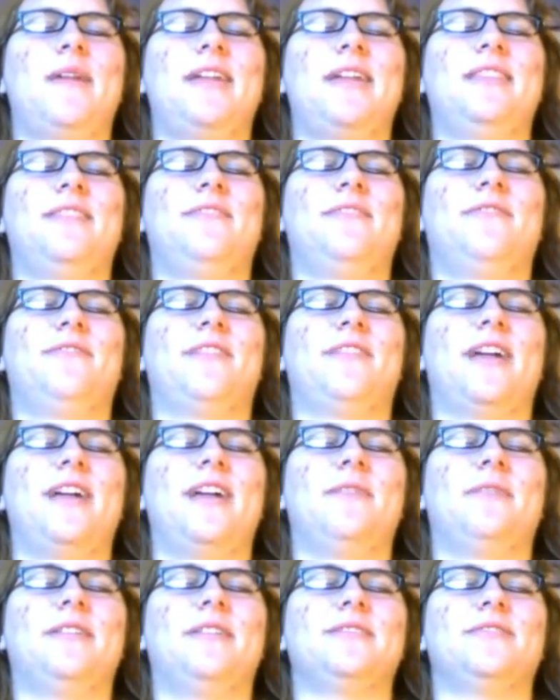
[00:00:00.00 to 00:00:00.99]
the
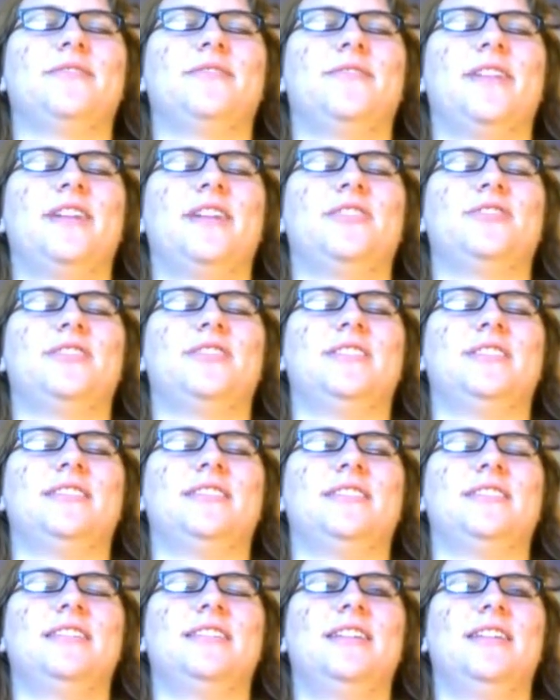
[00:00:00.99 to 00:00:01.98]
flight
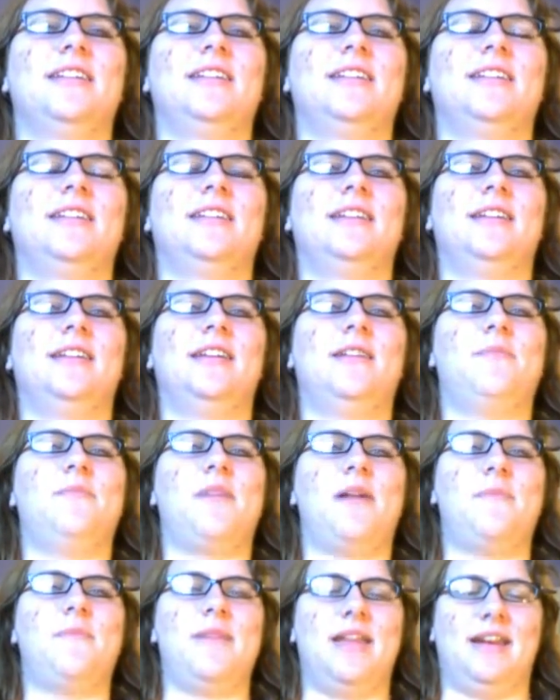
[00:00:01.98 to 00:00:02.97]
reservations
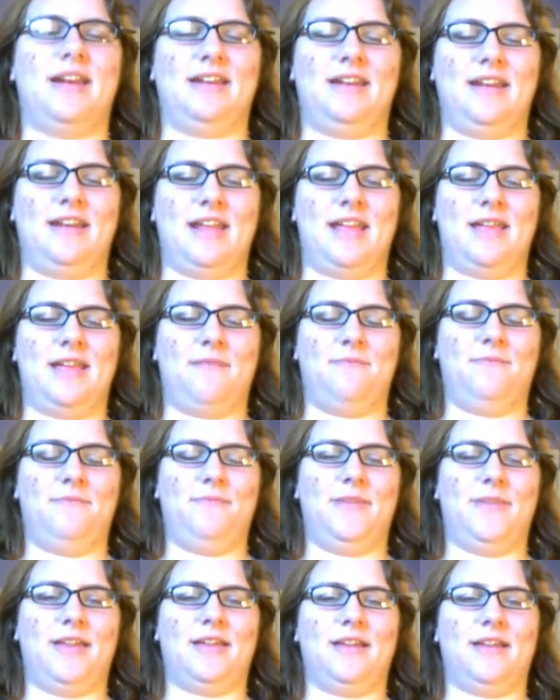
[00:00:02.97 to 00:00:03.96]
in my maiden
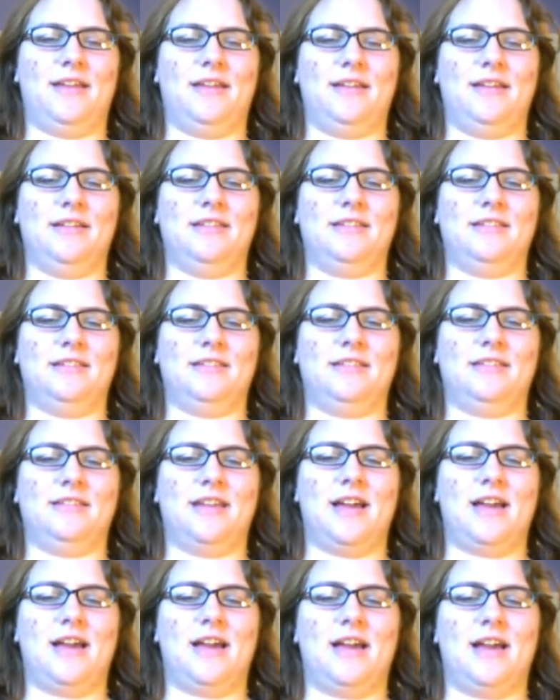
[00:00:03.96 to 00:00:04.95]
name
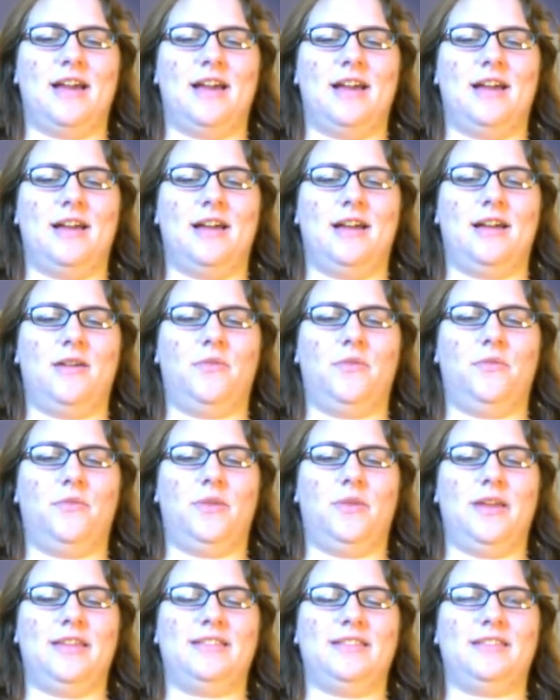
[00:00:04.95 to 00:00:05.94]
because
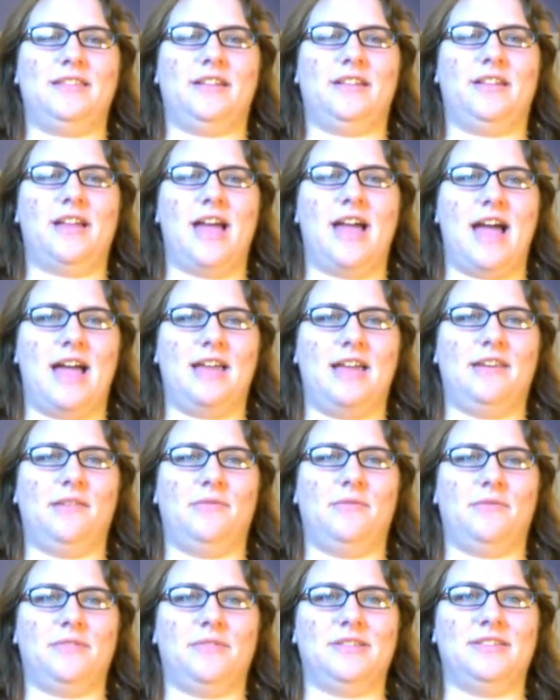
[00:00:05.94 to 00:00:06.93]
we still
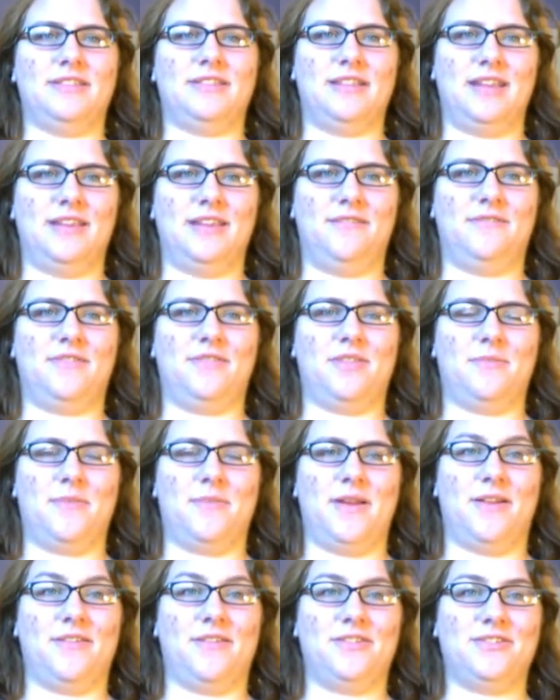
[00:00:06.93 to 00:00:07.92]
hadn't
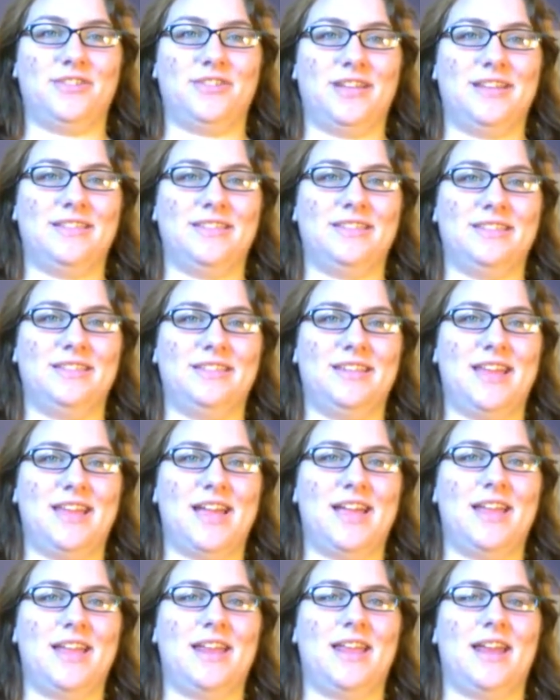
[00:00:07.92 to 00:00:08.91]
received the marriage
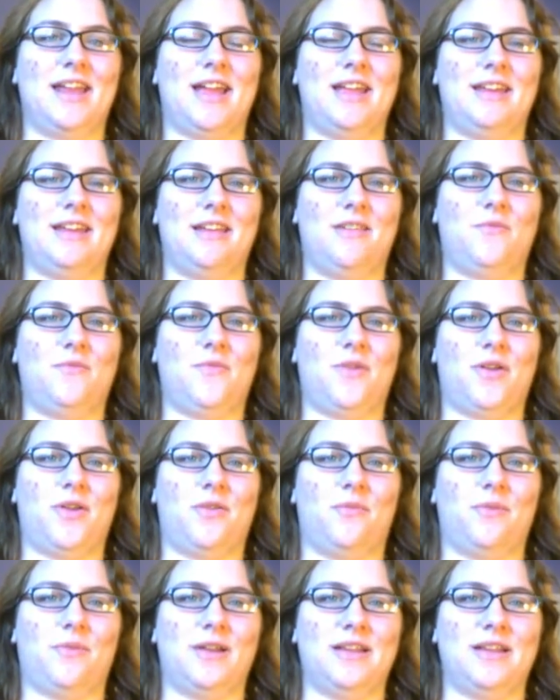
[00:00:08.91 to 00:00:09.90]
license yet, and I
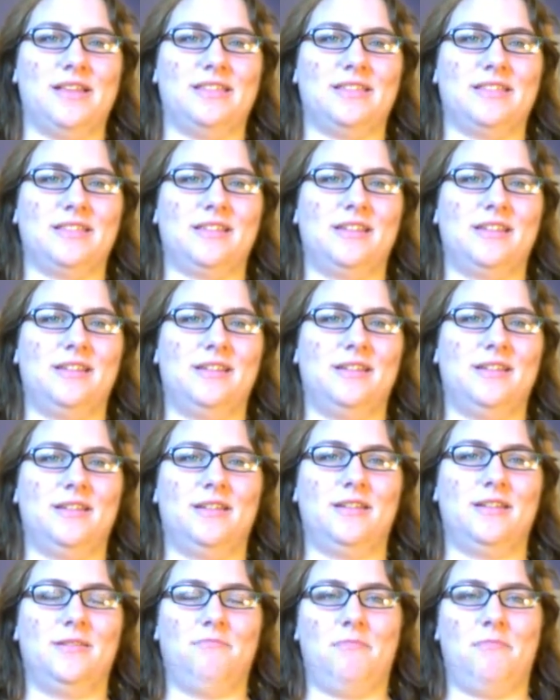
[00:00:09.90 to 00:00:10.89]
didn't want to risk
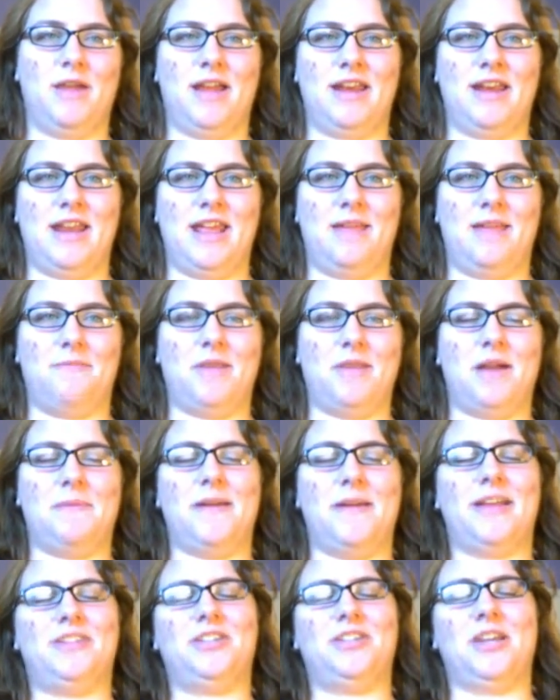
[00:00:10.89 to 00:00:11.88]
my
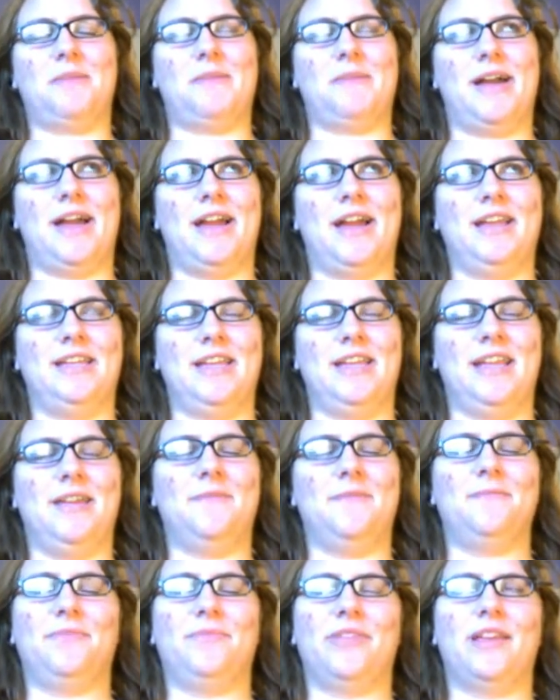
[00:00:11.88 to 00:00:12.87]
name not matching my
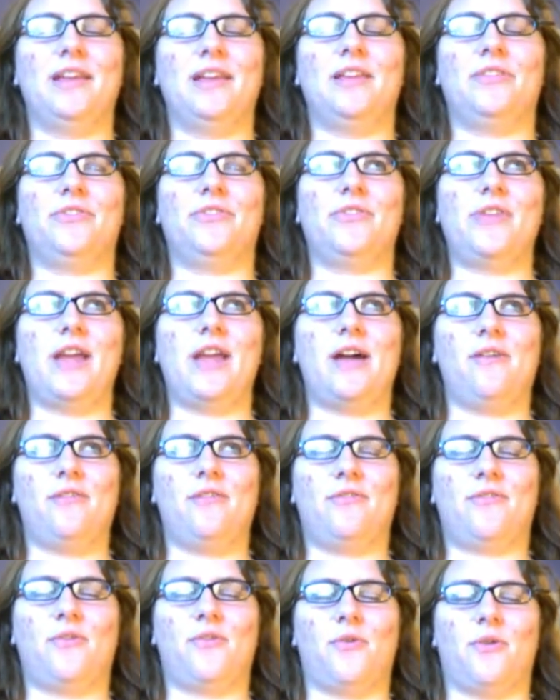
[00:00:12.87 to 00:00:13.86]
ID. So
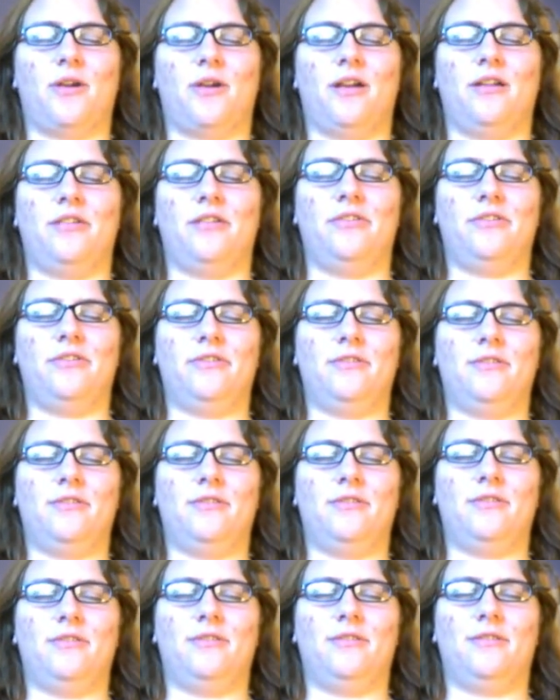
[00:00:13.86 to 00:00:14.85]
now, of
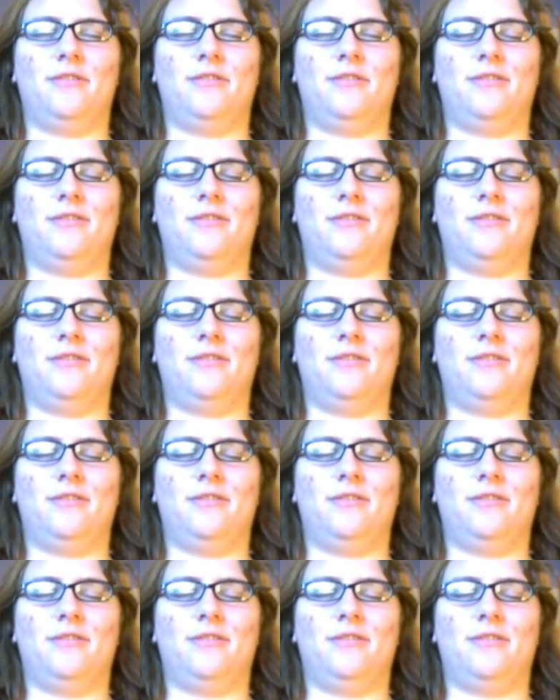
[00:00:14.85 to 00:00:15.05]
course,